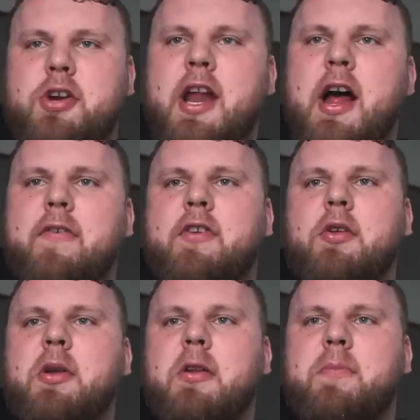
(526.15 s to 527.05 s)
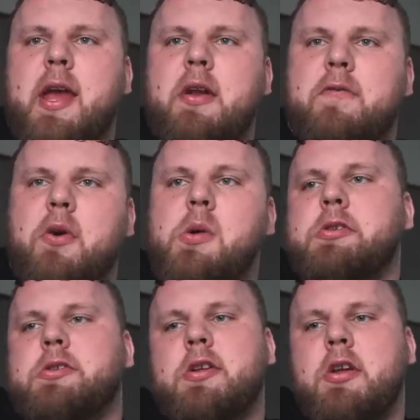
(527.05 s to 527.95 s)
train after the Wheel of Pain, although it
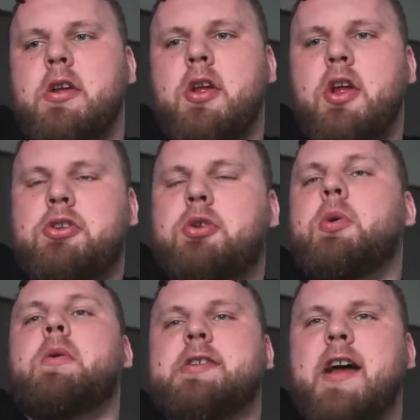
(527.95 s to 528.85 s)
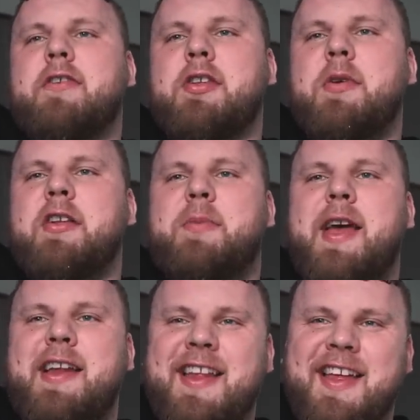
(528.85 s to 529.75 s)
was 2 hours after the Wheel of
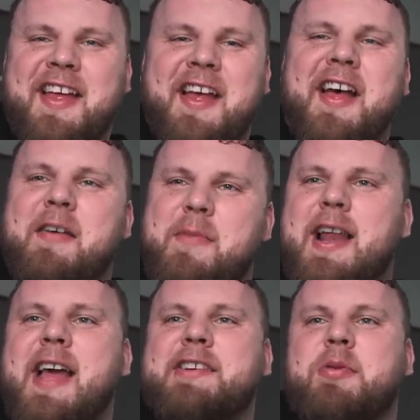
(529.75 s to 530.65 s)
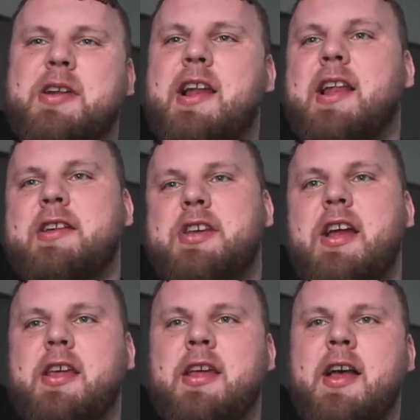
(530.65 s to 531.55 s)
Pain, my legs were kind of like
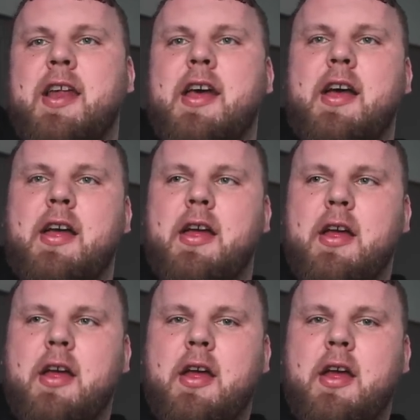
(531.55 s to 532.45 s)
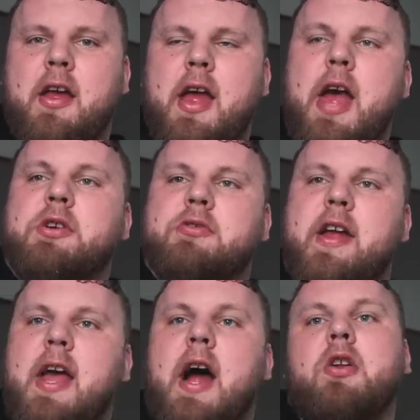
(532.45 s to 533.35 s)
jelly, and it was
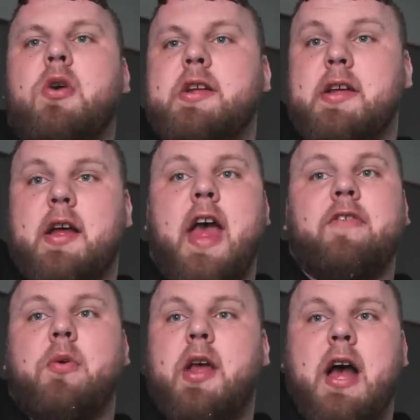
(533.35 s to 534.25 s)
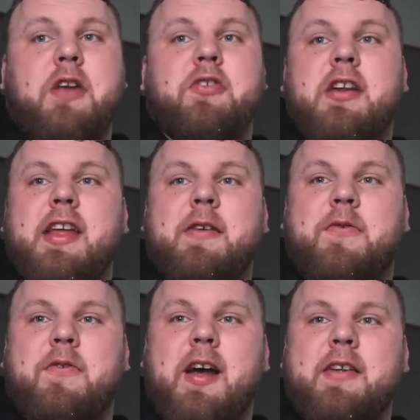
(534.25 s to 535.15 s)
really hard. It's a heavy weight,
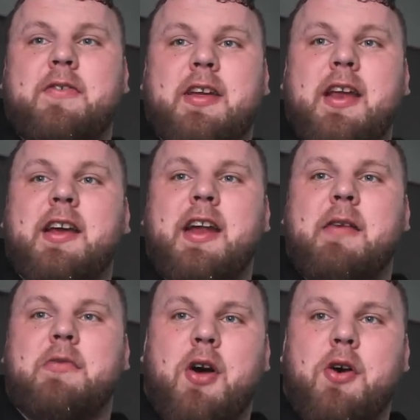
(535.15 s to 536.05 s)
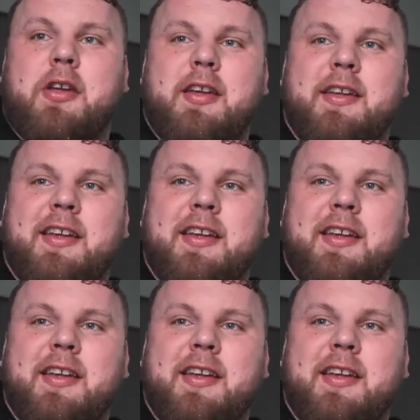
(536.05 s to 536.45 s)
195 kilogram log.